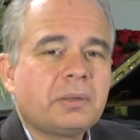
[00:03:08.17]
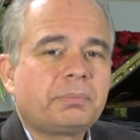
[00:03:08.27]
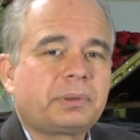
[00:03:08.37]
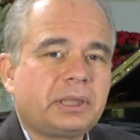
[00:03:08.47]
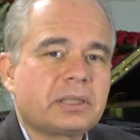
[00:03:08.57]

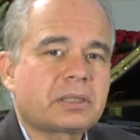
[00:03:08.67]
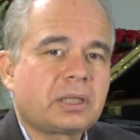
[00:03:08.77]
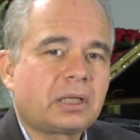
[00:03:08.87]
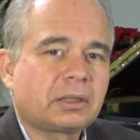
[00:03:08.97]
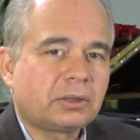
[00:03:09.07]
please
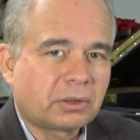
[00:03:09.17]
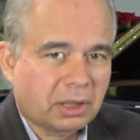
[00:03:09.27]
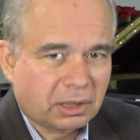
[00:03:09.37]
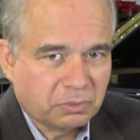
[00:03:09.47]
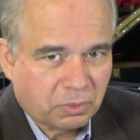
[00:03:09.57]
take a look
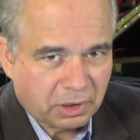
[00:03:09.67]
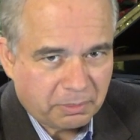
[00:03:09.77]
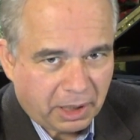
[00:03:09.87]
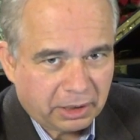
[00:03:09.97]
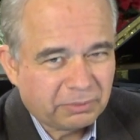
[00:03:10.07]
at one of
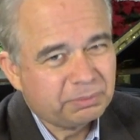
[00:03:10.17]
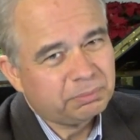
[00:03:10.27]
my